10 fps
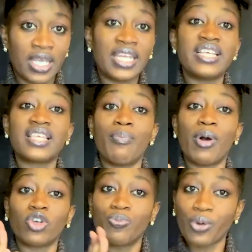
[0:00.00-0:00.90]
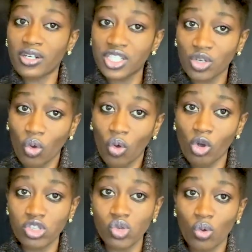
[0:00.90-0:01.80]
It is about practical
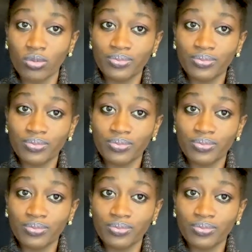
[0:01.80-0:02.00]
also.